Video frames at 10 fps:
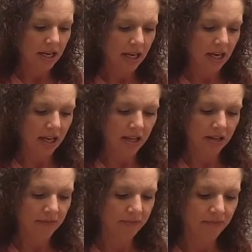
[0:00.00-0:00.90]
Yeah,
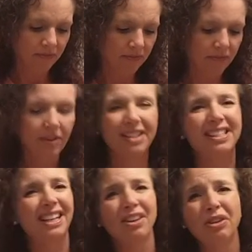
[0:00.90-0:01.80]

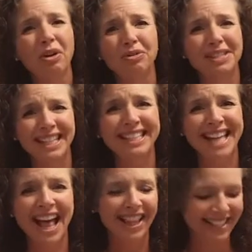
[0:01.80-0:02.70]
this is gonna go on 6
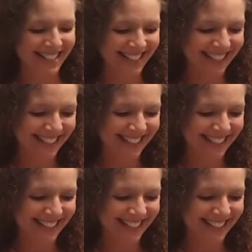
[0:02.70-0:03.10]
salads.